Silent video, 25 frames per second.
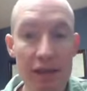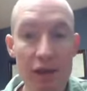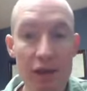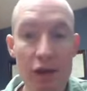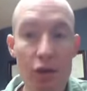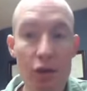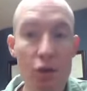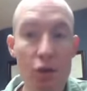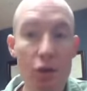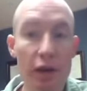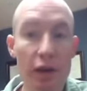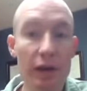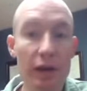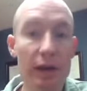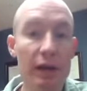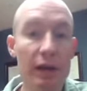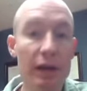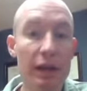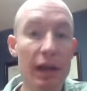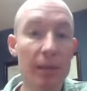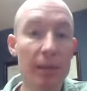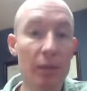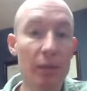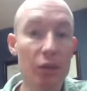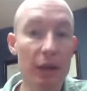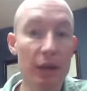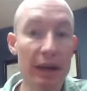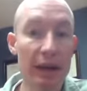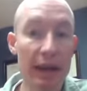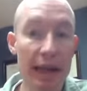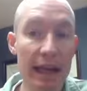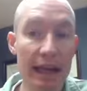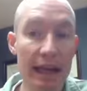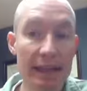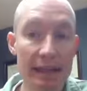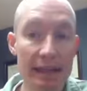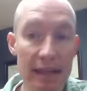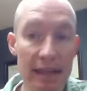So one of the number one
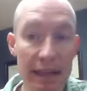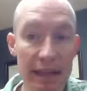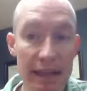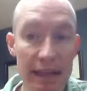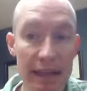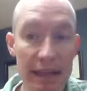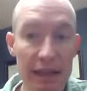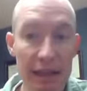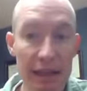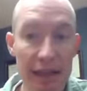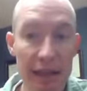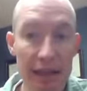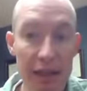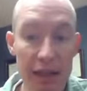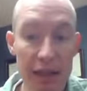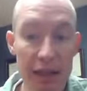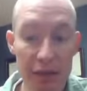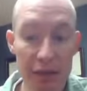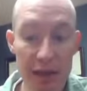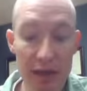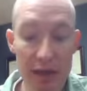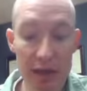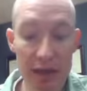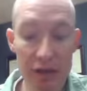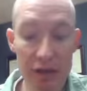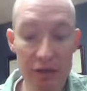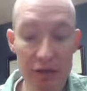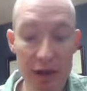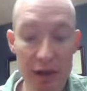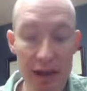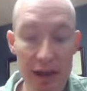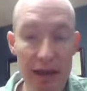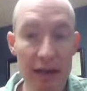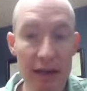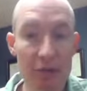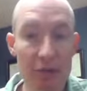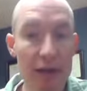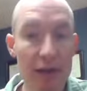things that you need to
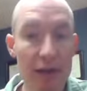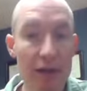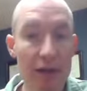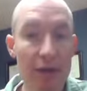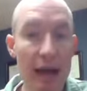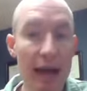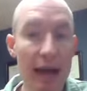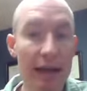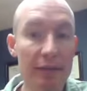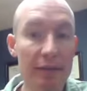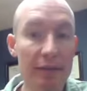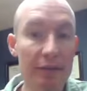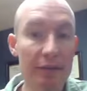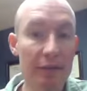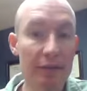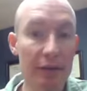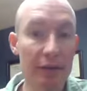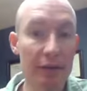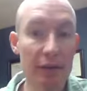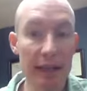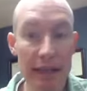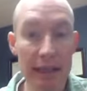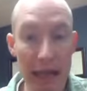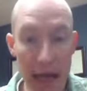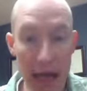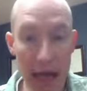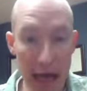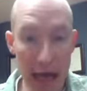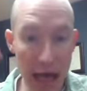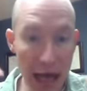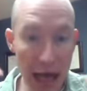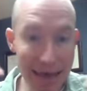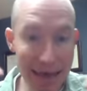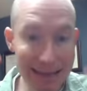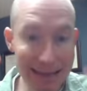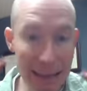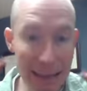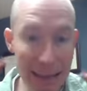strengthen when you have an
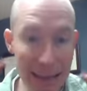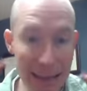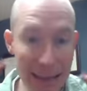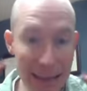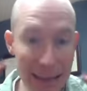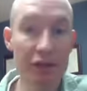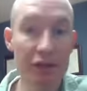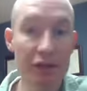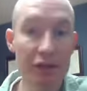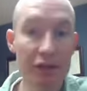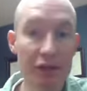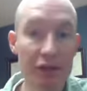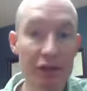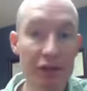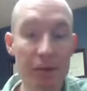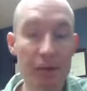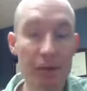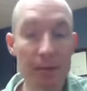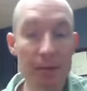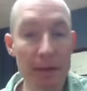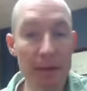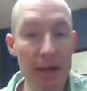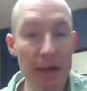IT band issue